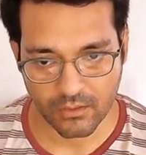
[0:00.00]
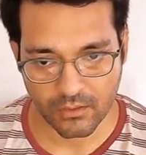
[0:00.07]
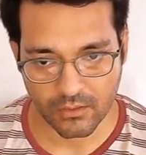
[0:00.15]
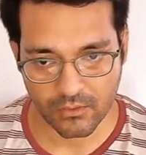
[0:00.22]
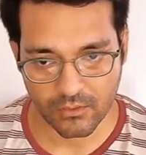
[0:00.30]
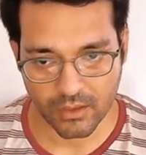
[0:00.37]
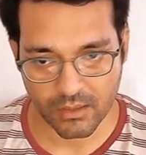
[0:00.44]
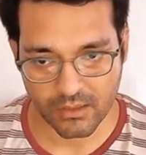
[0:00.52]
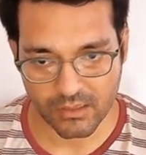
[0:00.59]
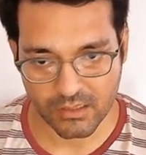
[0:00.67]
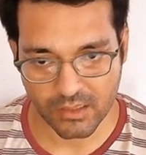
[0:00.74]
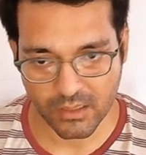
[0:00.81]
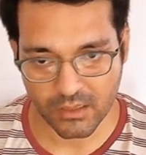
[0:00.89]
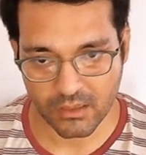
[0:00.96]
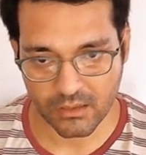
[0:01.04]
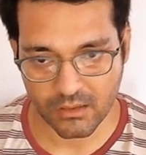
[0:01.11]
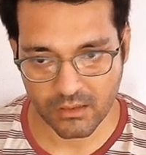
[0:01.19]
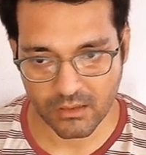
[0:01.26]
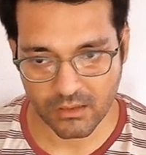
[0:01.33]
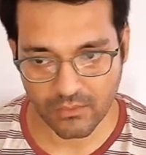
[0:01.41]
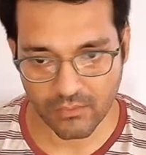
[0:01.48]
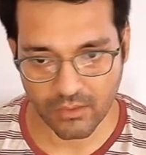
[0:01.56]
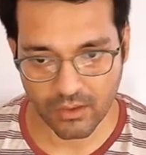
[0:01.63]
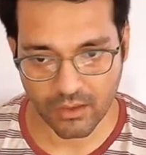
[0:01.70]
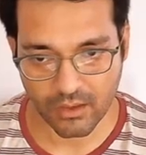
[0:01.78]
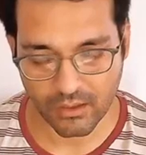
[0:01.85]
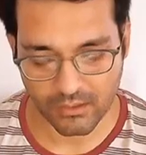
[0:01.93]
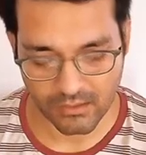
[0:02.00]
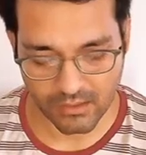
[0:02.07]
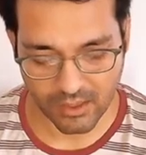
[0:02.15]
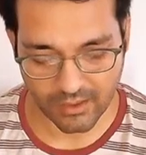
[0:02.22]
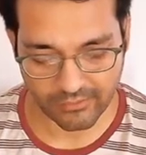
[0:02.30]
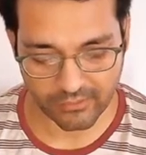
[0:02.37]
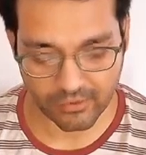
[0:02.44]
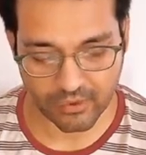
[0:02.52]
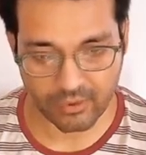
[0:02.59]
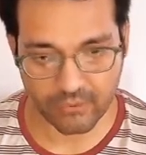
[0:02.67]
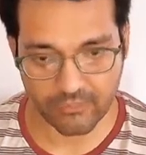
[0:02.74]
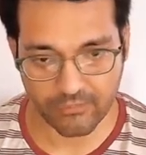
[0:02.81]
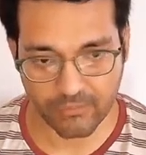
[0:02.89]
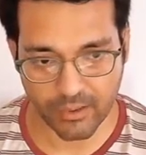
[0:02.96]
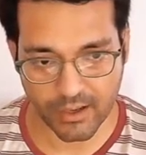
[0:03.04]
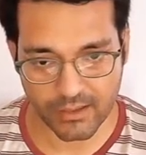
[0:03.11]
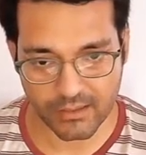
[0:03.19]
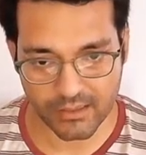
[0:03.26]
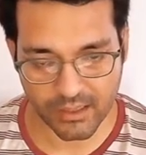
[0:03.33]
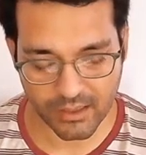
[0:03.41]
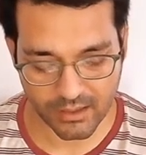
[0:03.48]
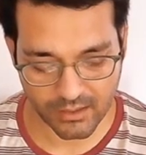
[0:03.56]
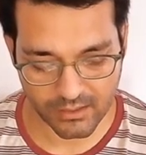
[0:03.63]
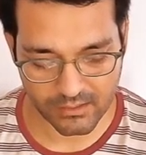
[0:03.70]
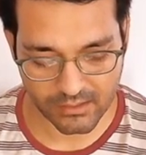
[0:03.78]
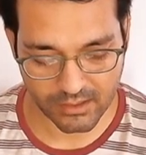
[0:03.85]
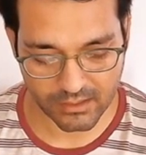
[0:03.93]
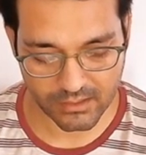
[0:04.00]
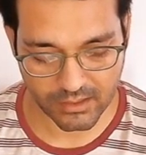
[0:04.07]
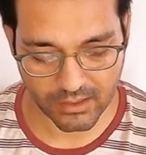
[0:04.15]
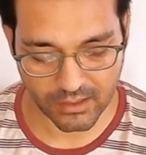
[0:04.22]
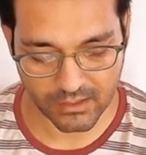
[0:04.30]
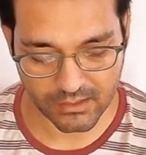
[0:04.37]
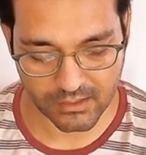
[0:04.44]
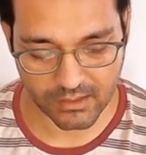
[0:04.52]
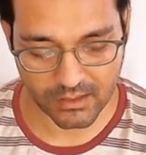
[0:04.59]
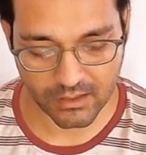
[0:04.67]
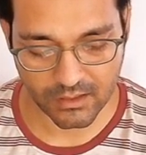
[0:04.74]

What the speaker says: You can see various types of plants there, such as